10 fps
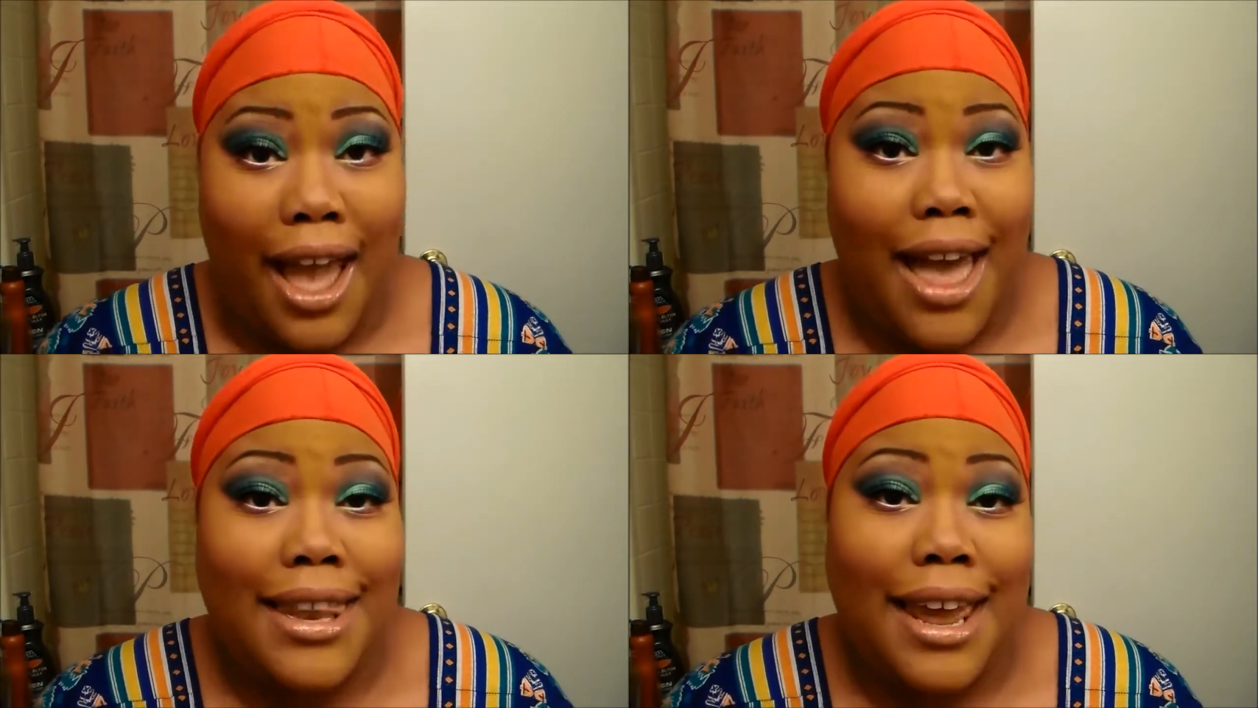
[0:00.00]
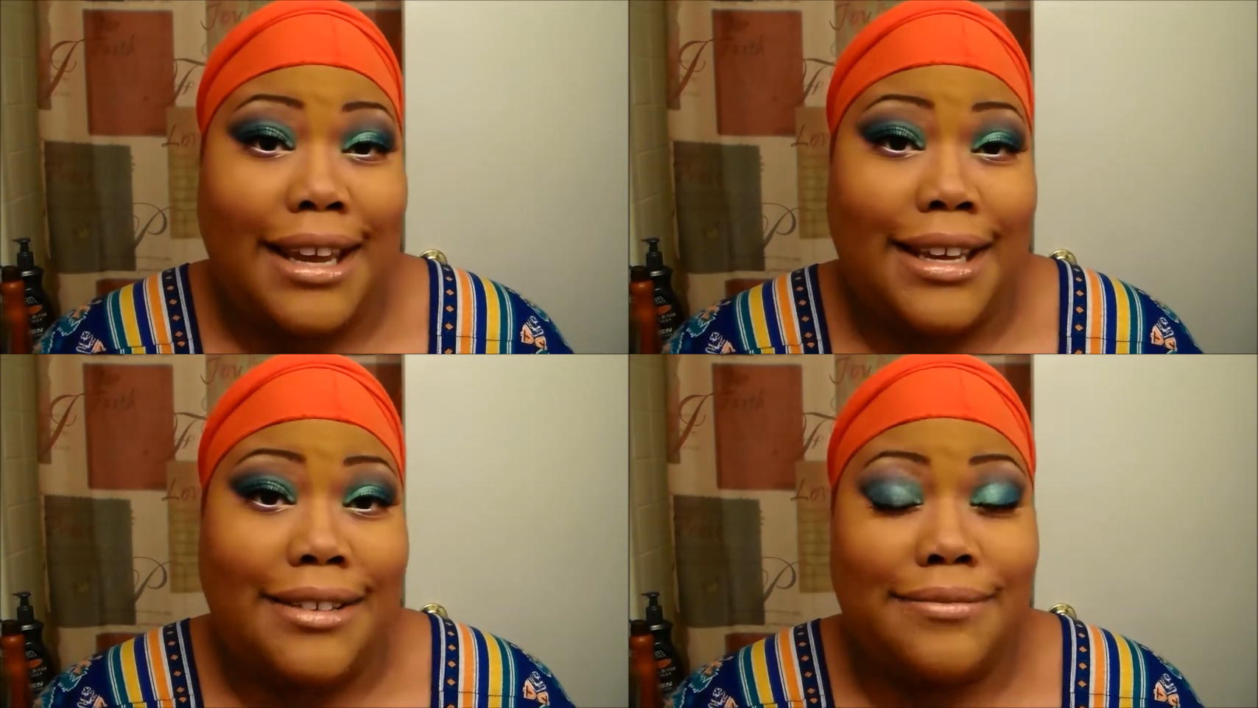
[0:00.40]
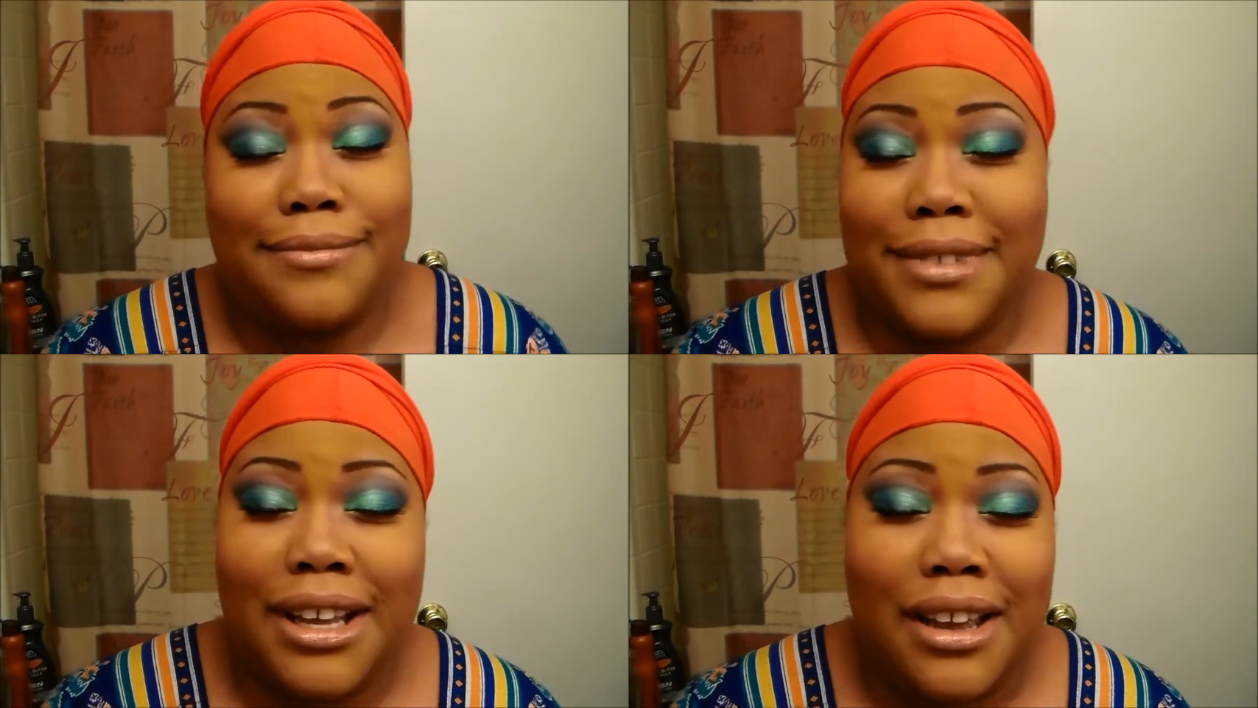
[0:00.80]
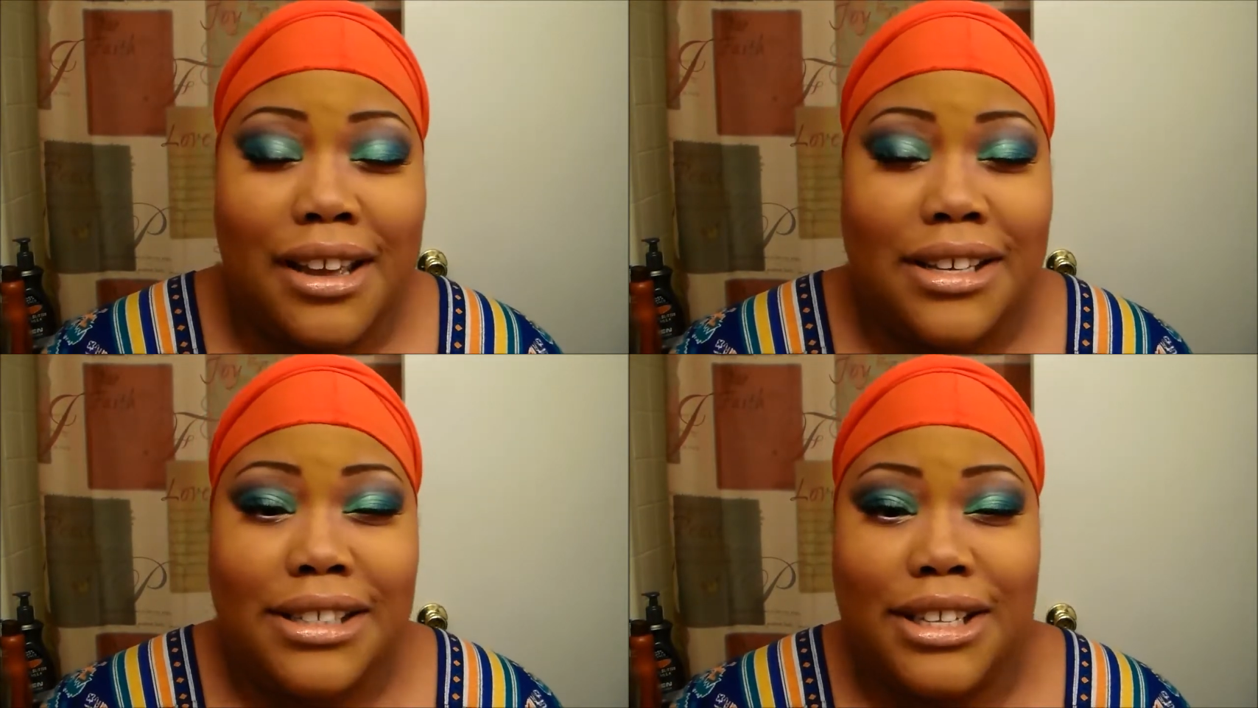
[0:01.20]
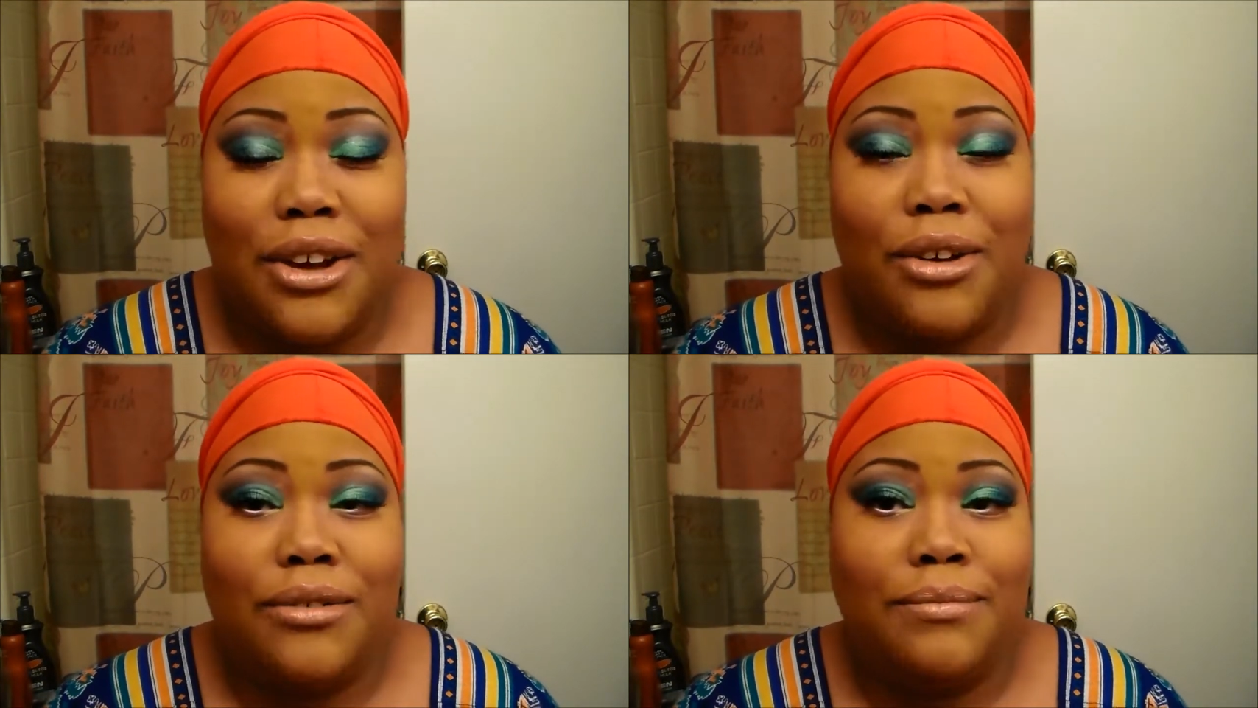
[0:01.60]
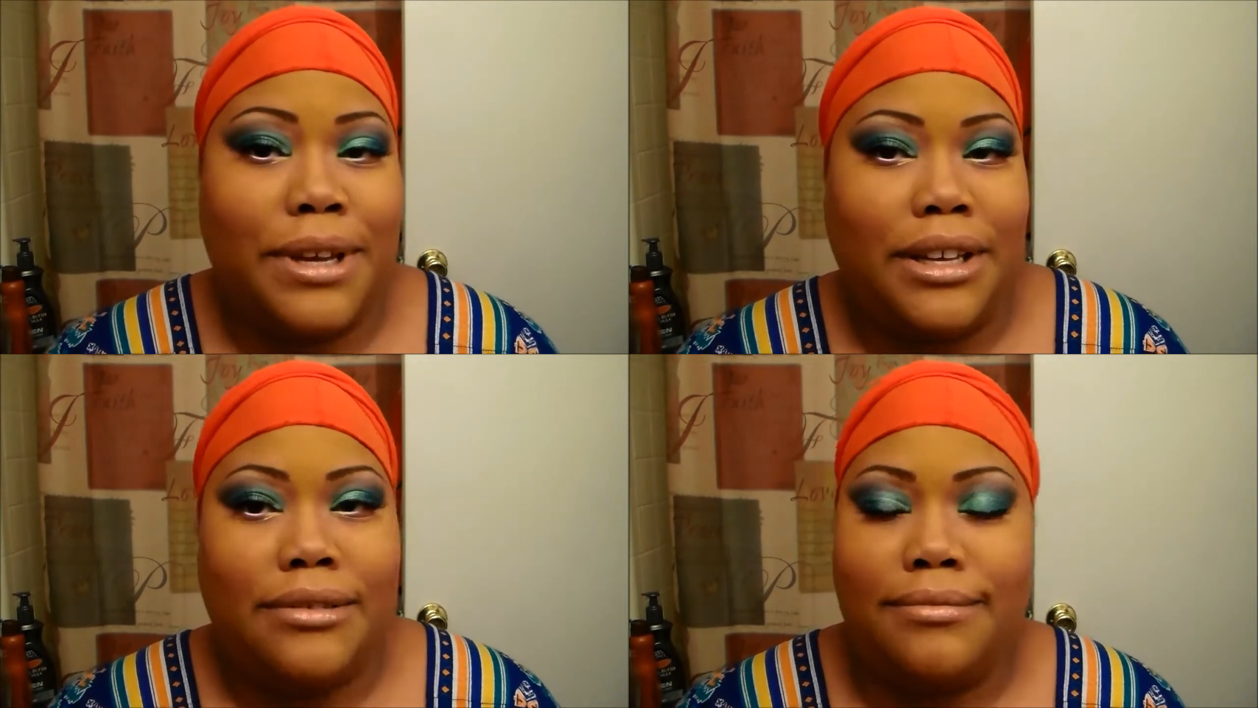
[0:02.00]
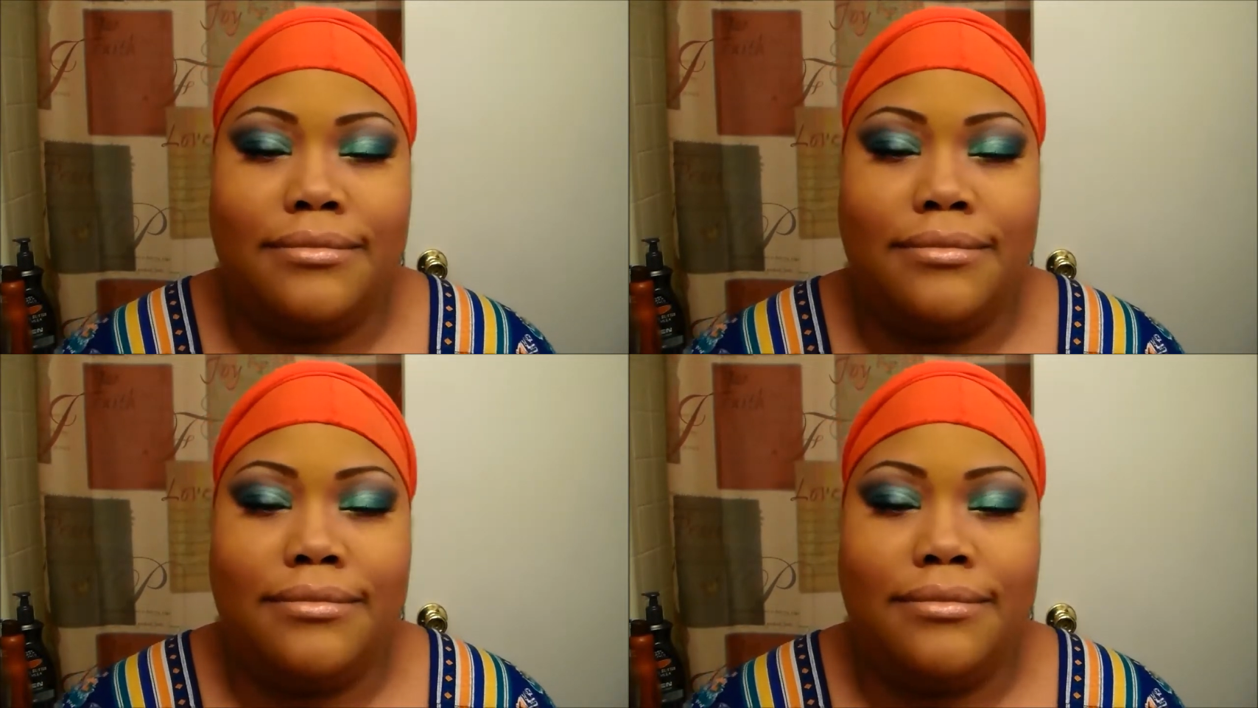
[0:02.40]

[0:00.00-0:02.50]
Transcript: I like it. So, but